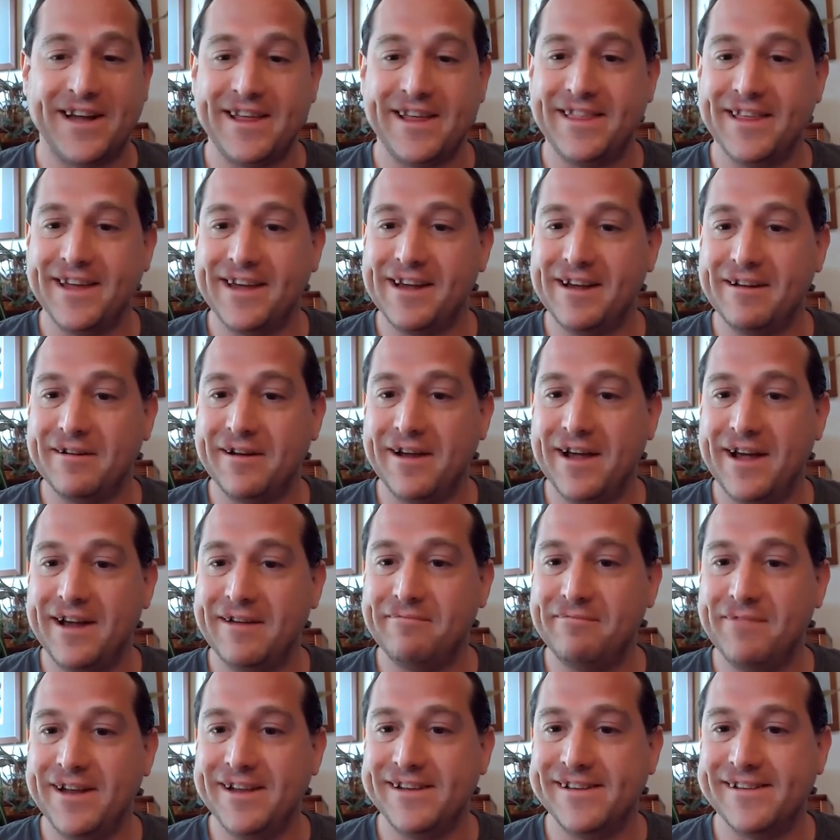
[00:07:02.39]
I think it,
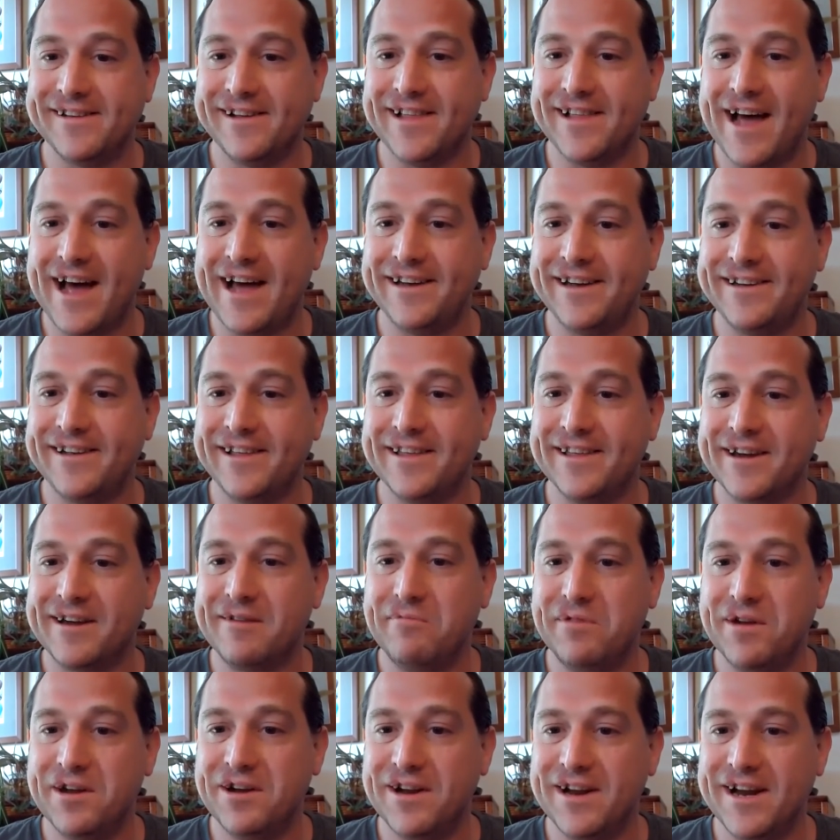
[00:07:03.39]
it means a lot to the
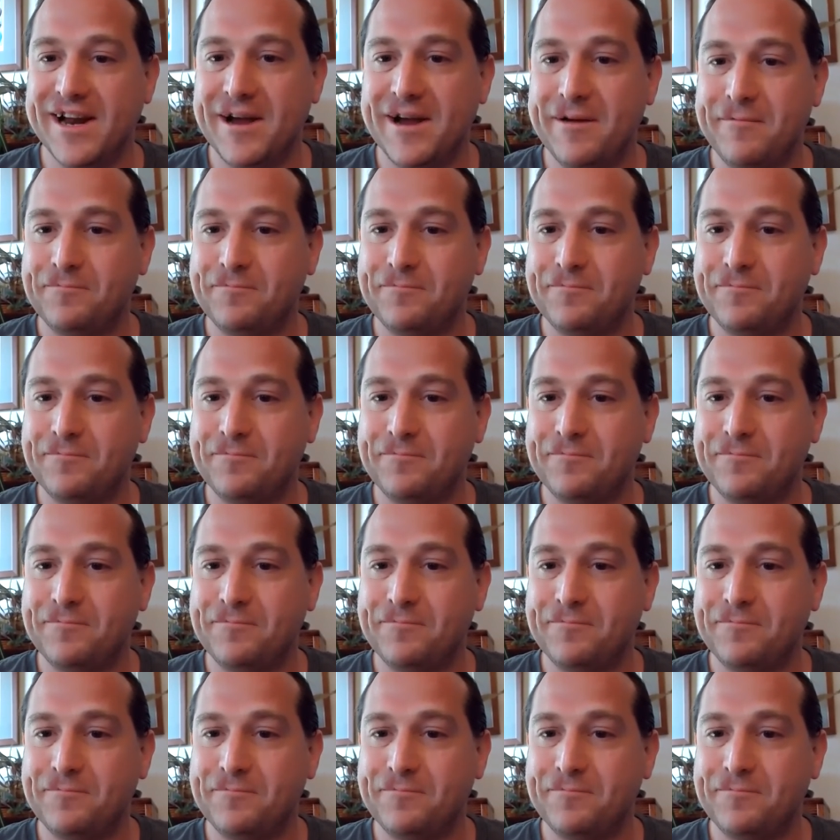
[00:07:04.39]
community.